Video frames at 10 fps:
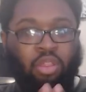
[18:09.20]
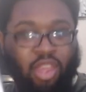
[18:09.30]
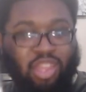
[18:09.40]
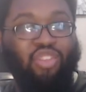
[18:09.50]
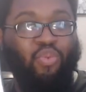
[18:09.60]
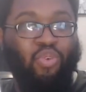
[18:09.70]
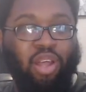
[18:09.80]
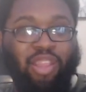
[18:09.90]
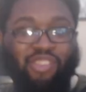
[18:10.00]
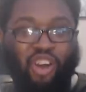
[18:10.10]
this is the
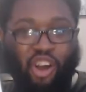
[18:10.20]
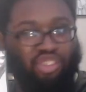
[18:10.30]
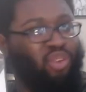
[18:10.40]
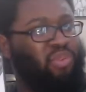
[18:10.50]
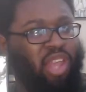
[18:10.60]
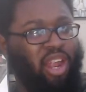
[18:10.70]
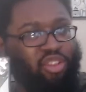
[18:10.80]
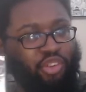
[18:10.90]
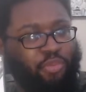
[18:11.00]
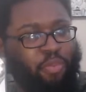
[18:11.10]
one that also was kind
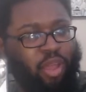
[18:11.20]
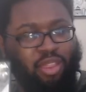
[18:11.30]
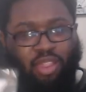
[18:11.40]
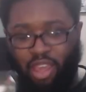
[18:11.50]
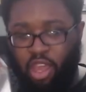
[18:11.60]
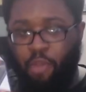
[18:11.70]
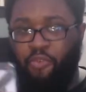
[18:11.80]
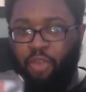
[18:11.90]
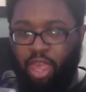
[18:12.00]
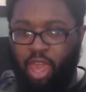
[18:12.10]
of loose, but did come
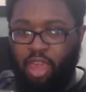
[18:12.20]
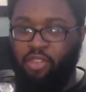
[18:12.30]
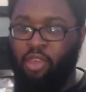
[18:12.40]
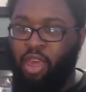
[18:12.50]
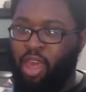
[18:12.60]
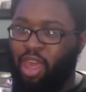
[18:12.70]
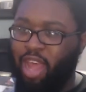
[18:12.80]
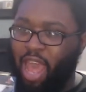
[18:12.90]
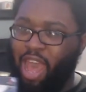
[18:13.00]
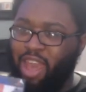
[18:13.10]
with a case.
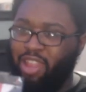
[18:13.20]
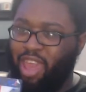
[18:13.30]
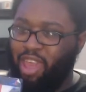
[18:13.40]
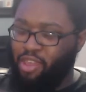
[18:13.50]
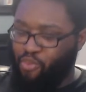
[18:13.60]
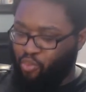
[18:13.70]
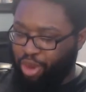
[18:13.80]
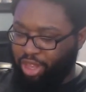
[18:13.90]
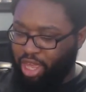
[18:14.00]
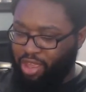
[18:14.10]
And it had a
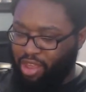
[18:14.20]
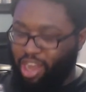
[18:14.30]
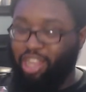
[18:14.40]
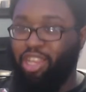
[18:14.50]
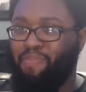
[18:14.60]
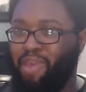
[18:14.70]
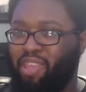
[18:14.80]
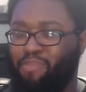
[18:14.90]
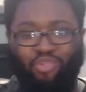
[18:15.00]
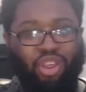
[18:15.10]
really ugly
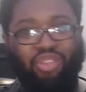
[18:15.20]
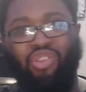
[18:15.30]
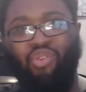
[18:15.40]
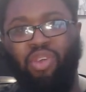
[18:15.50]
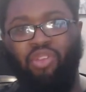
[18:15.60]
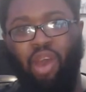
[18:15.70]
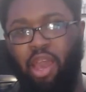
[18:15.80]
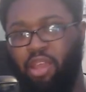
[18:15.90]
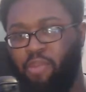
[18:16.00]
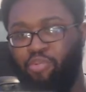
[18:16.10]
basic print to it, so
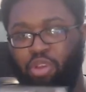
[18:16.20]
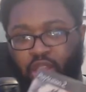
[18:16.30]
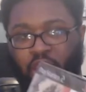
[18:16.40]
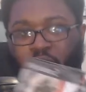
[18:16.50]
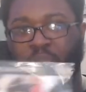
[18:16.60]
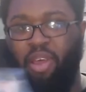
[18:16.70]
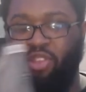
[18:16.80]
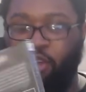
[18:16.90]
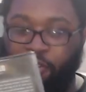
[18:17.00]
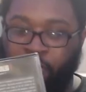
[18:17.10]
I ended up printing it out
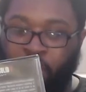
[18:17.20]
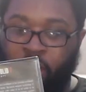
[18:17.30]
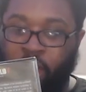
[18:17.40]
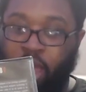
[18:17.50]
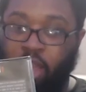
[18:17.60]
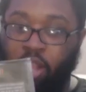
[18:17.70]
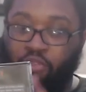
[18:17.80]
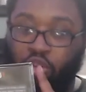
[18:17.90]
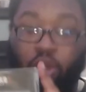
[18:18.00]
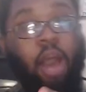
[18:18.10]
myself. And
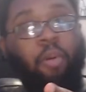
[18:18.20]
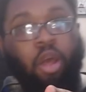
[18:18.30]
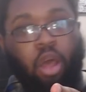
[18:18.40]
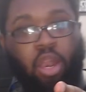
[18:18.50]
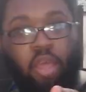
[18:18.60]
if you comment on